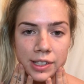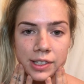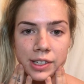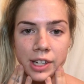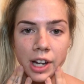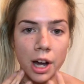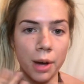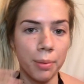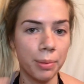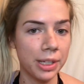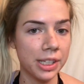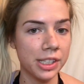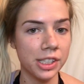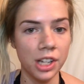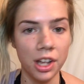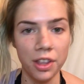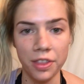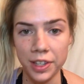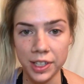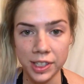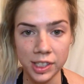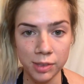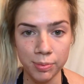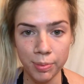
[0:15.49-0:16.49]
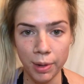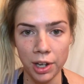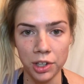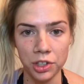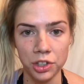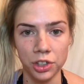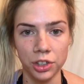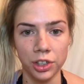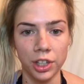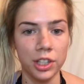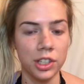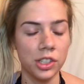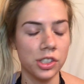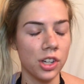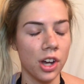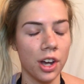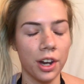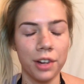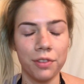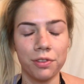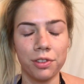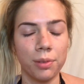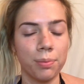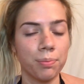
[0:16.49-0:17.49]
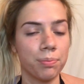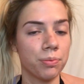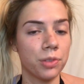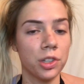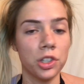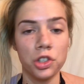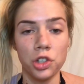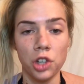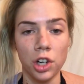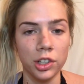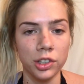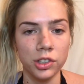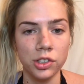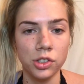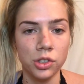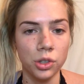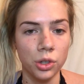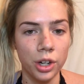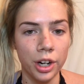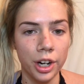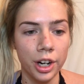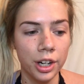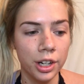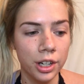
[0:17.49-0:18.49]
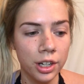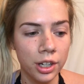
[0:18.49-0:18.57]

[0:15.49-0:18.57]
It's nothing special, I just got it from the drugstore.